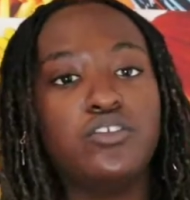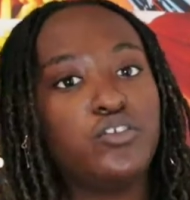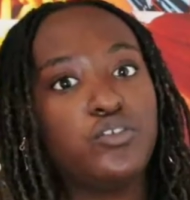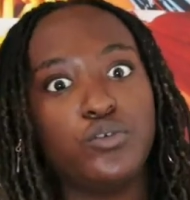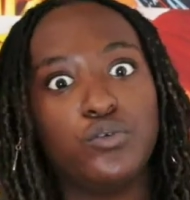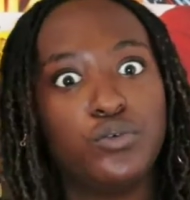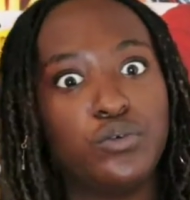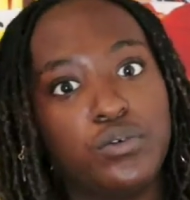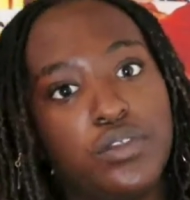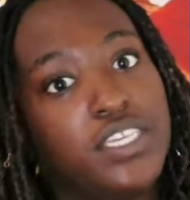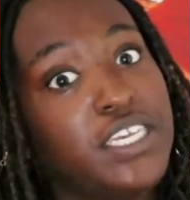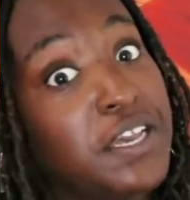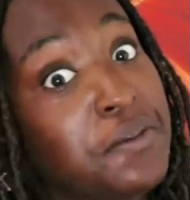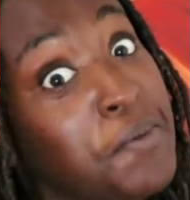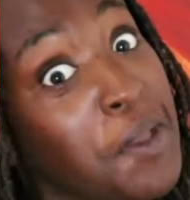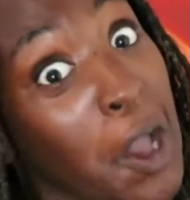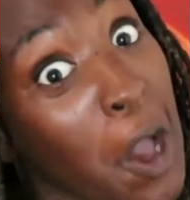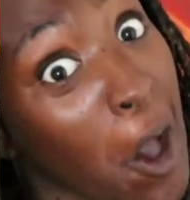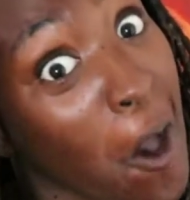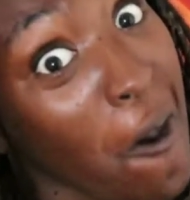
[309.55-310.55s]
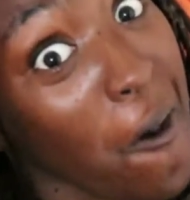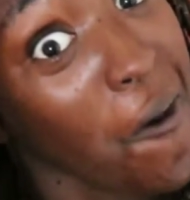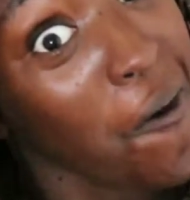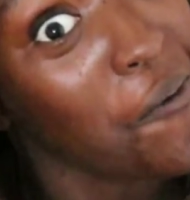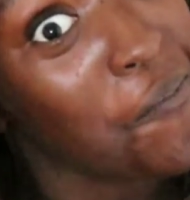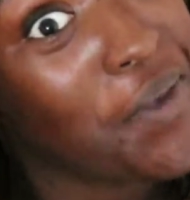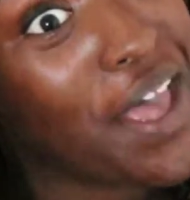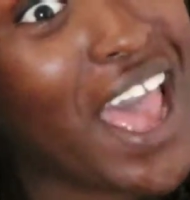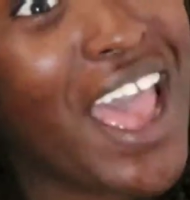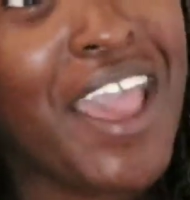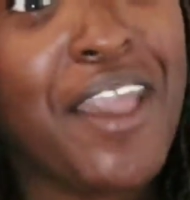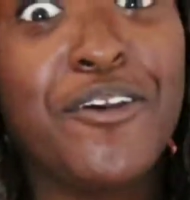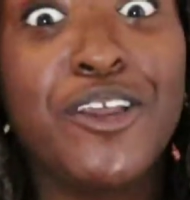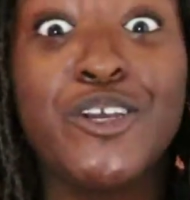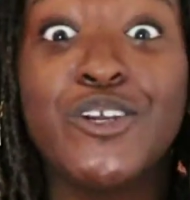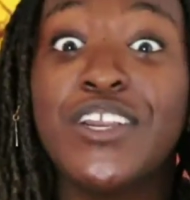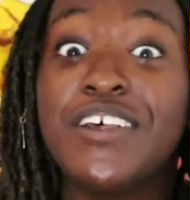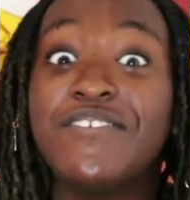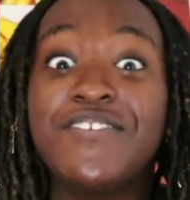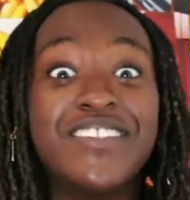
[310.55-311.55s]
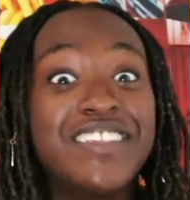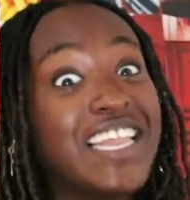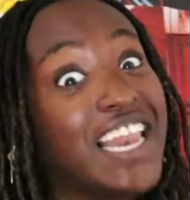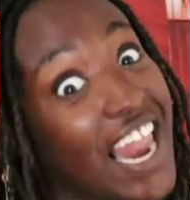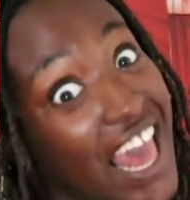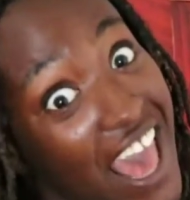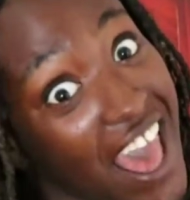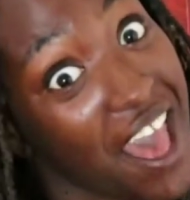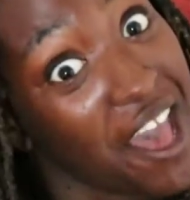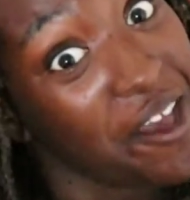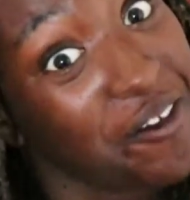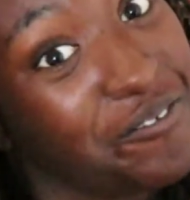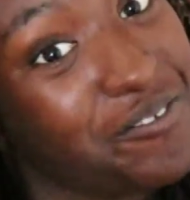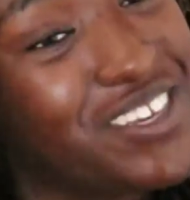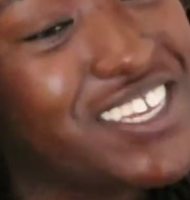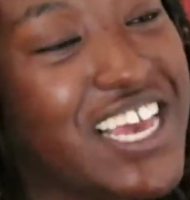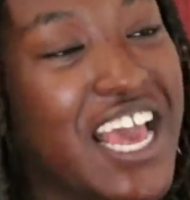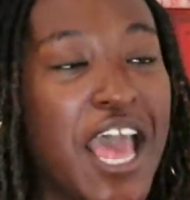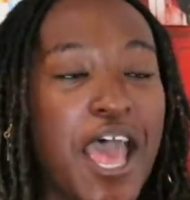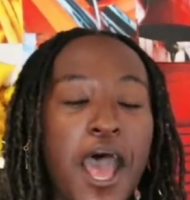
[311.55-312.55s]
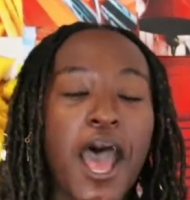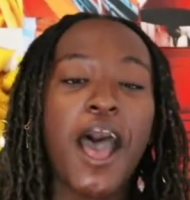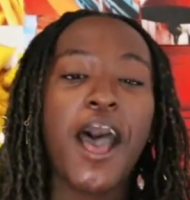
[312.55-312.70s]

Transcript: needs to take me home, I should have slept.